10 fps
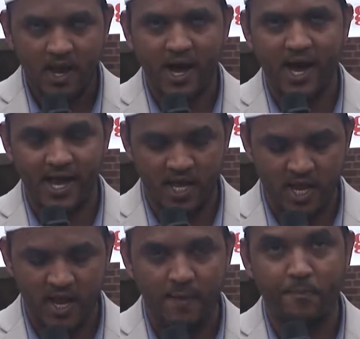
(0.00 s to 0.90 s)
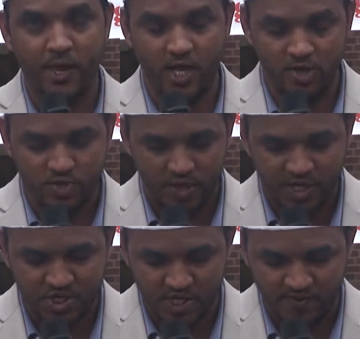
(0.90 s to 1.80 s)
I appeal to
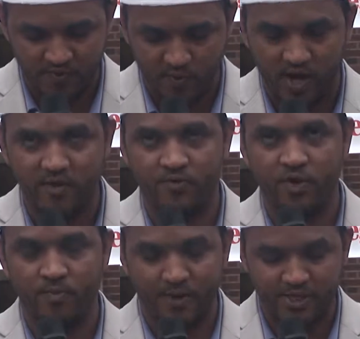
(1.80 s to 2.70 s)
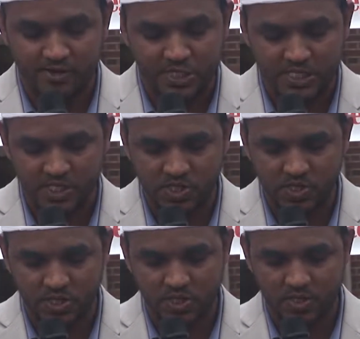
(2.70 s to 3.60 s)
each and every one of you, brothers and
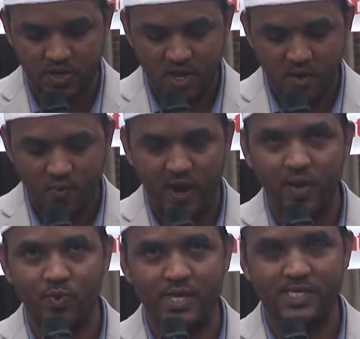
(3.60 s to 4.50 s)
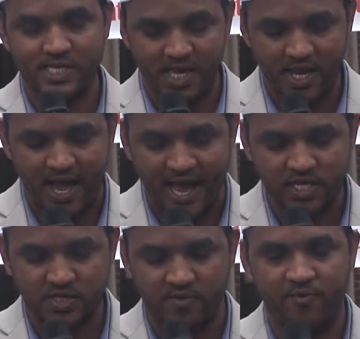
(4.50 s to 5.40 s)
sisters, when we see
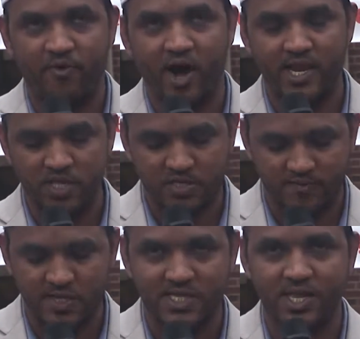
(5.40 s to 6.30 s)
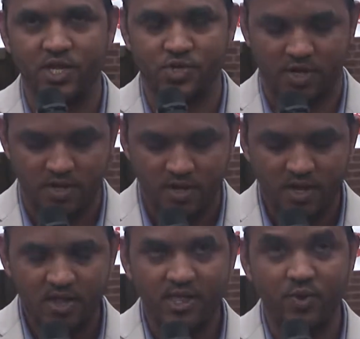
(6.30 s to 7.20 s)
acts of violence of this nature,
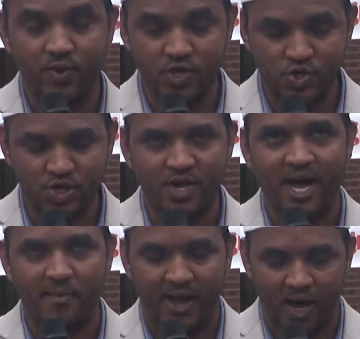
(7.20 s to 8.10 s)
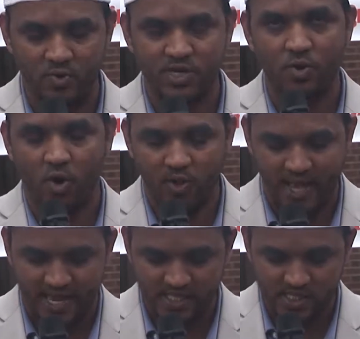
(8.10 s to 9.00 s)
that we should come out and hold
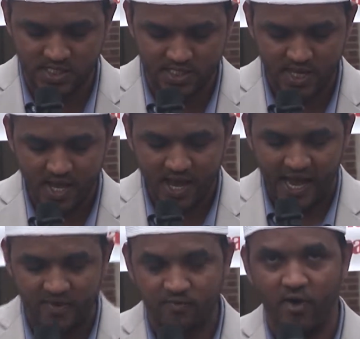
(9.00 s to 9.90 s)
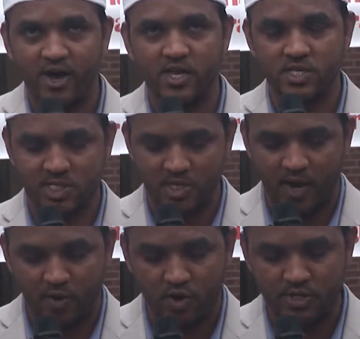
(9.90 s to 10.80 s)
hands and voice
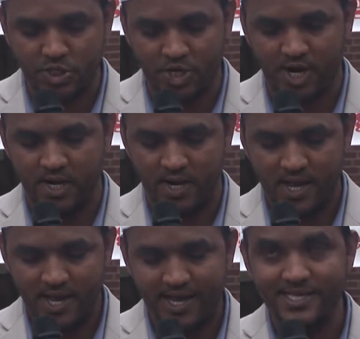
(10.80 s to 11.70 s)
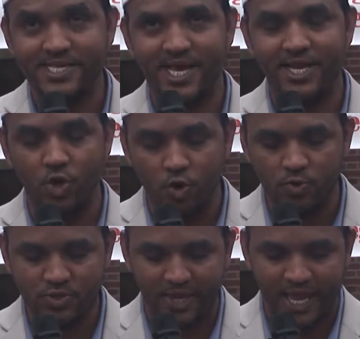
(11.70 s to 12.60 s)
our concern and say
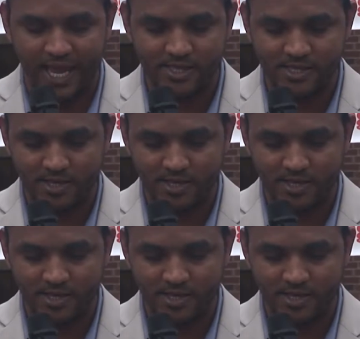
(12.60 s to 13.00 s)
no to hate.